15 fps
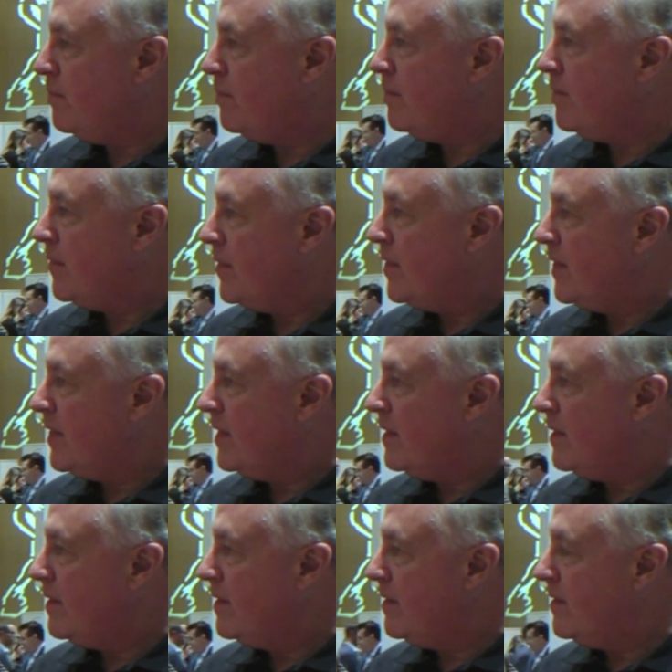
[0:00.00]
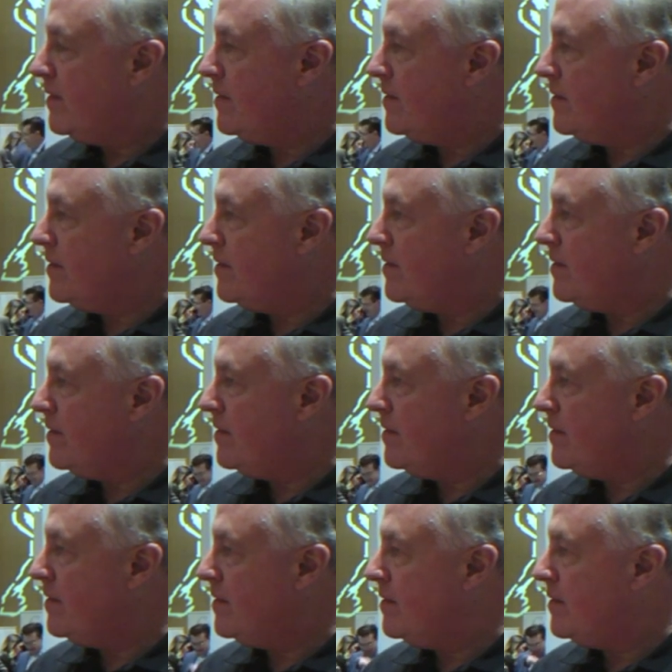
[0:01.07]

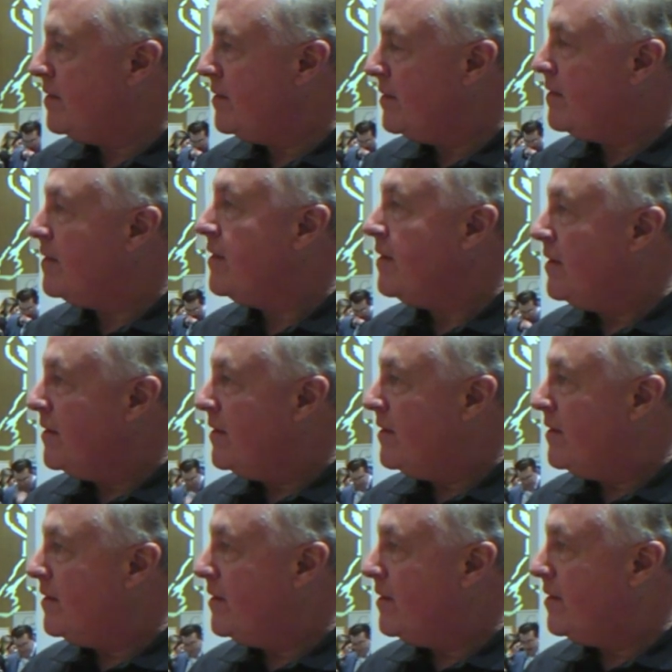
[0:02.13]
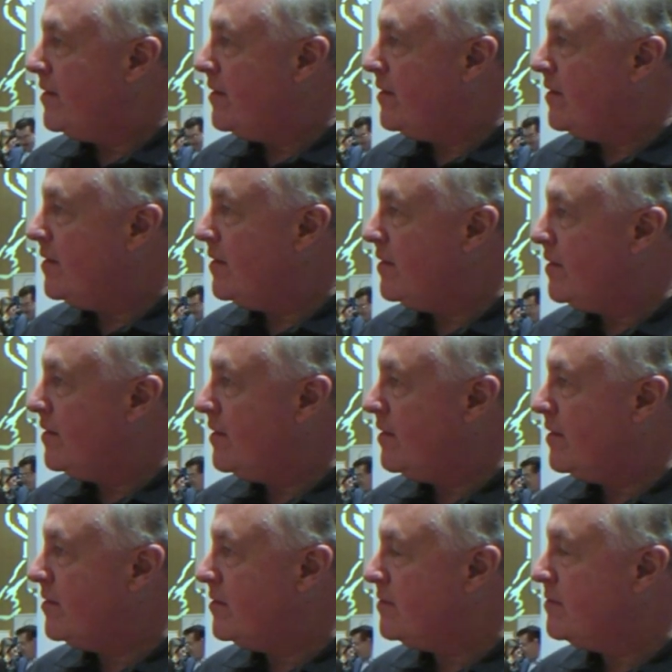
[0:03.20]

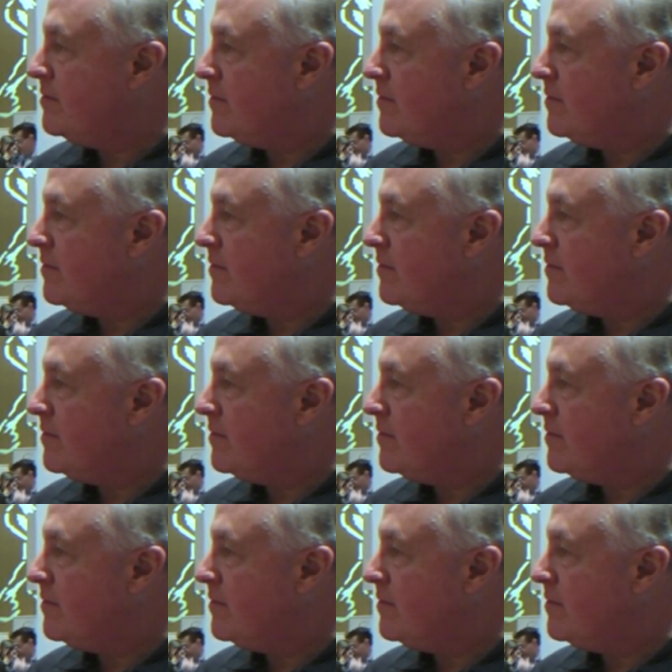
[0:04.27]
The person shown says nothing.